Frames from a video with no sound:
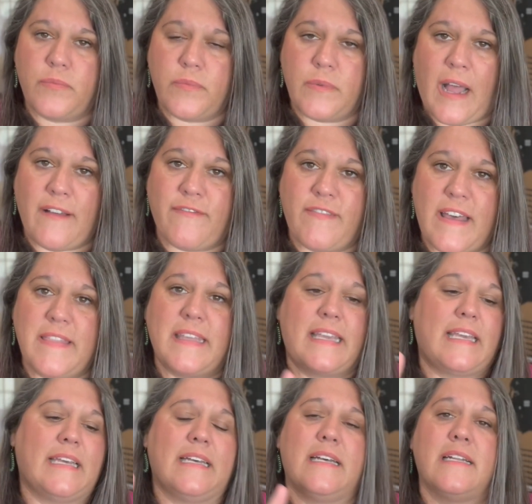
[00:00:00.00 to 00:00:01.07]
I fed the
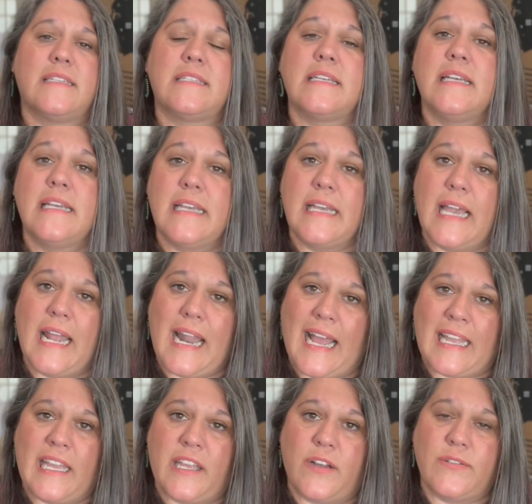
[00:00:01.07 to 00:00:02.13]
kids, and I
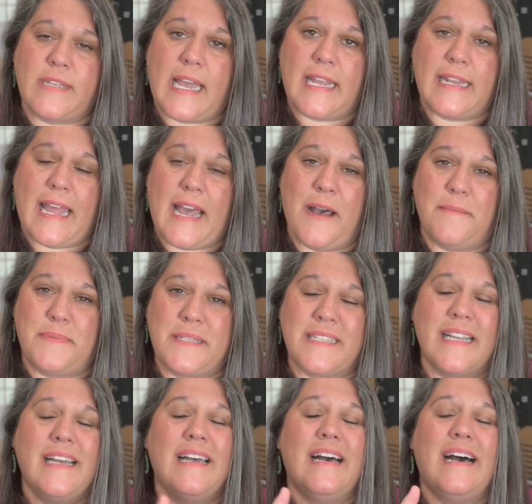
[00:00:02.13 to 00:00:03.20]
can go take
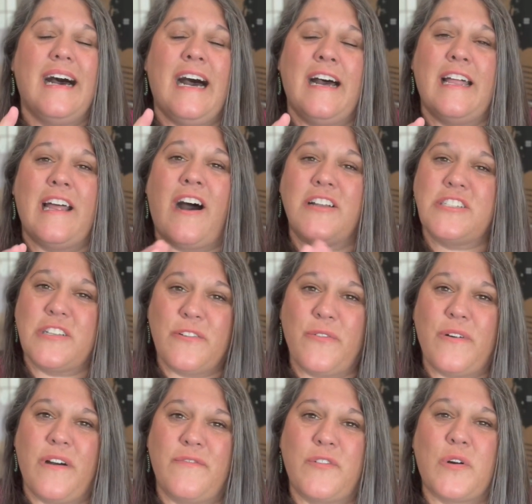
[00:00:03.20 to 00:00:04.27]
naps. Also,
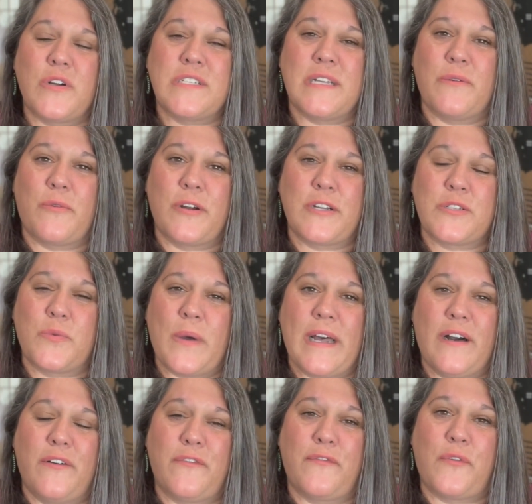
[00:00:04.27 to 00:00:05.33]
of course, it works
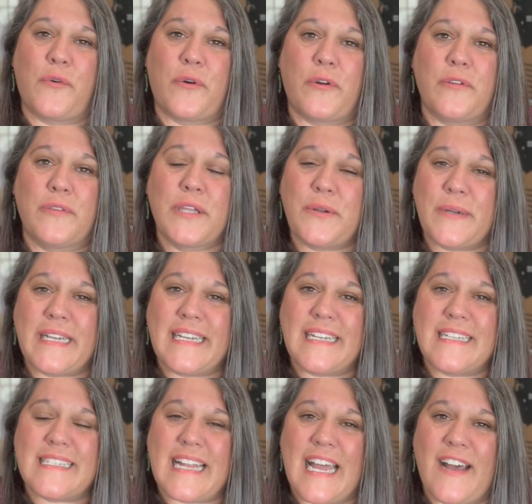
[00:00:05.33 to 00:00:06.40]
well for little
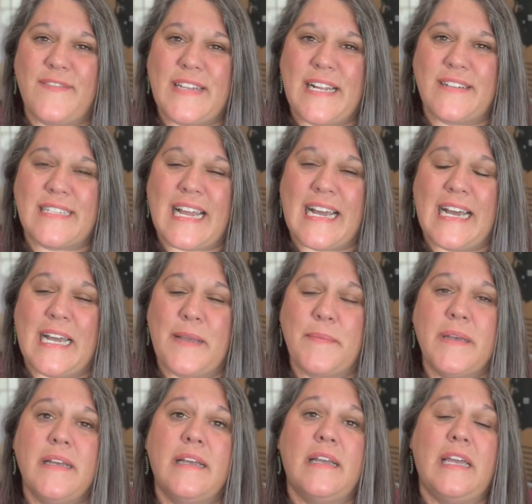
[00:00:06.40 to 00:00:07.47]
kids to have
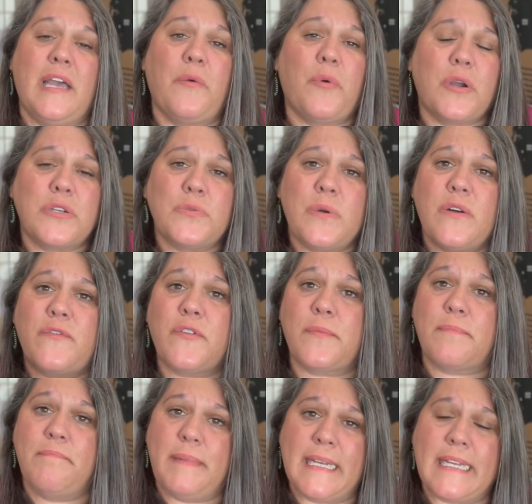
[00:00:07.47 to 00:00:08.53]
downtime. It works well for
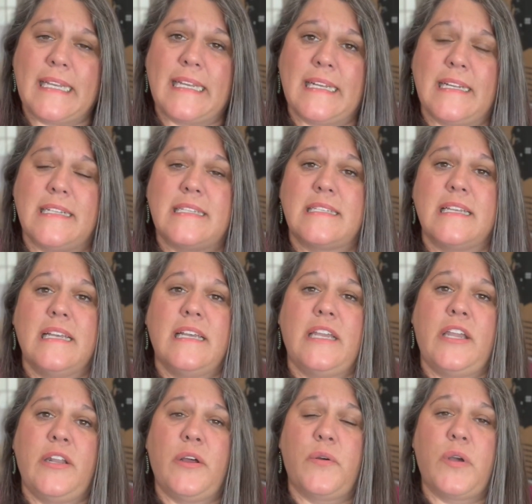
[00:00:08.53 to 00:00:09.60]
big kids.
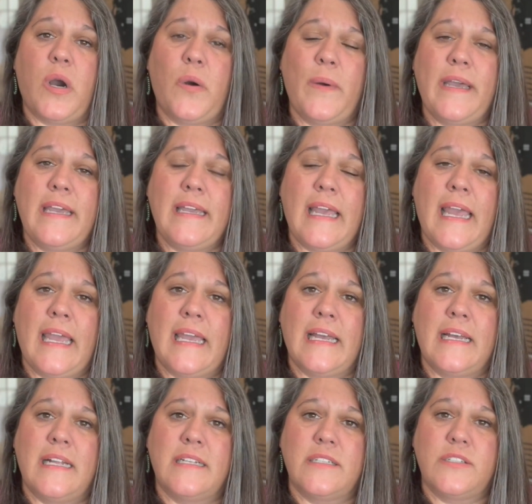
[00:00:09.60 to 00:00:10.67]
You know, going
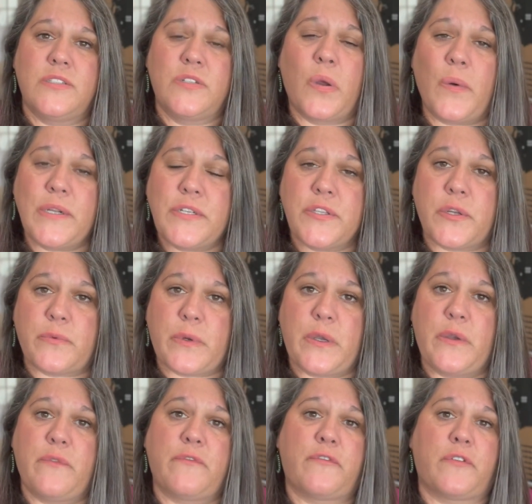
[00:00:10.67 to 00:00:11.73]
to their
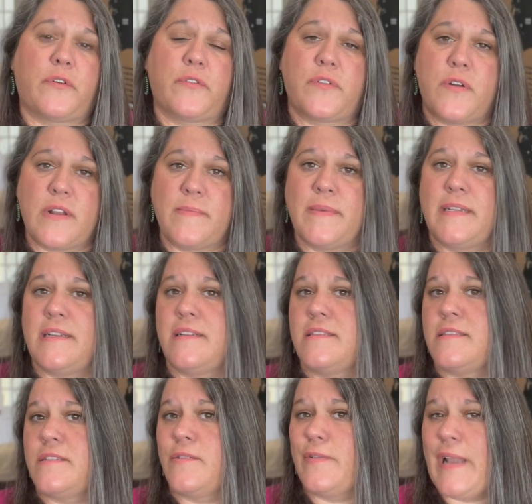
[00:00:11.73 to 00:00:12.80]
room for 30
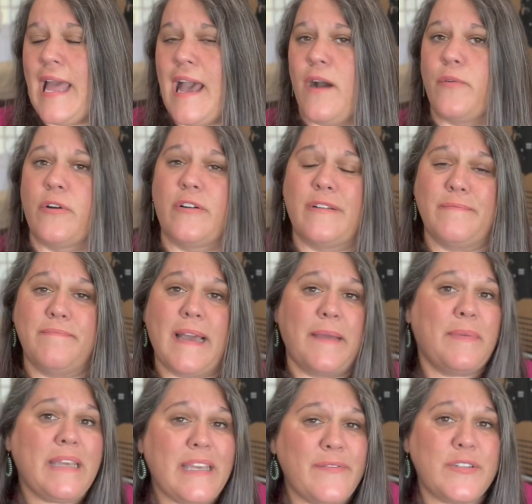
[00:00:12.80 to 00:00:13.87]
minutes to an hour,
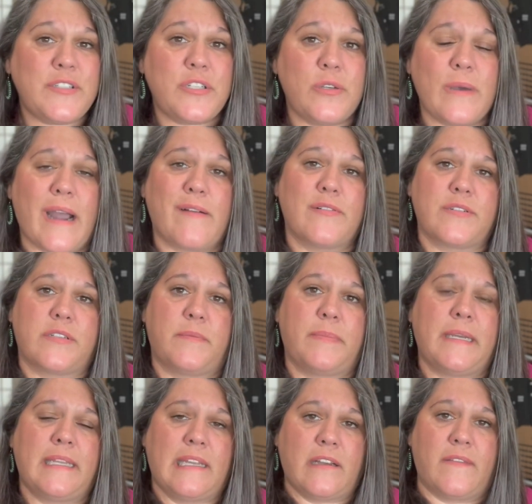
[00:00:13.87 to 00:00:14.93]
maybe even 2 hours,
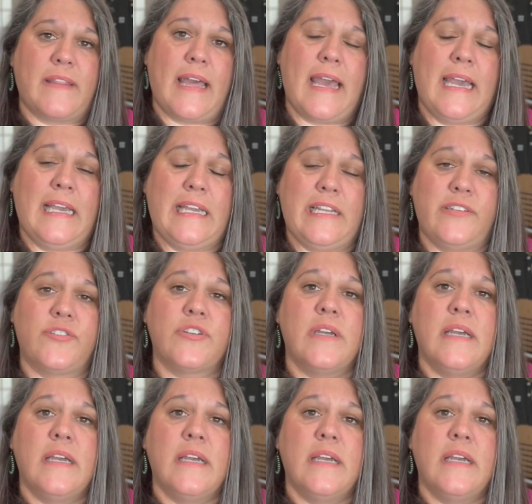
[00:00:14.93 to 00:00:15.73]
depending on the age,